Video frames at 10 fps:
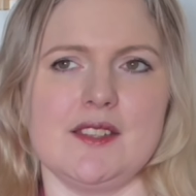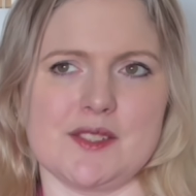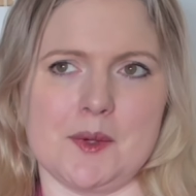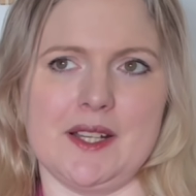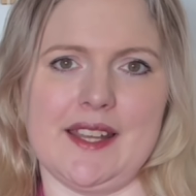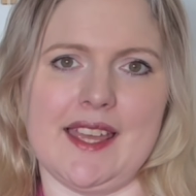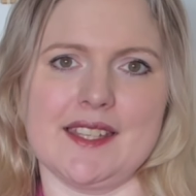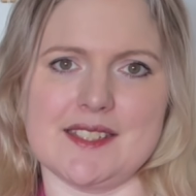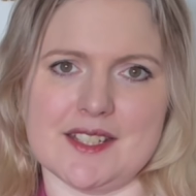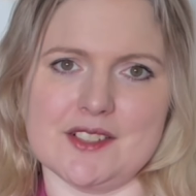square neck,
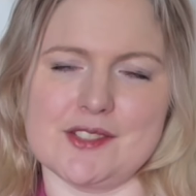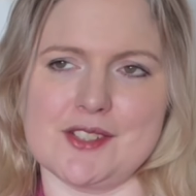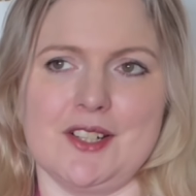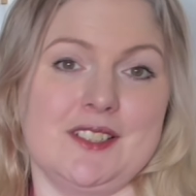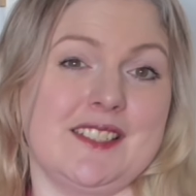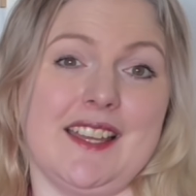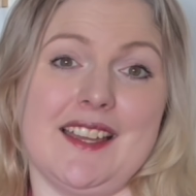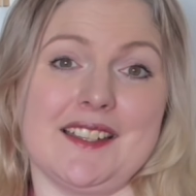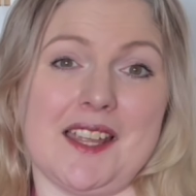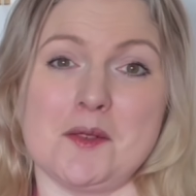tiered skirt,
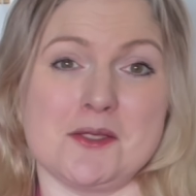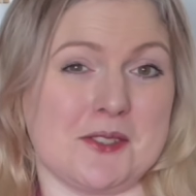and I was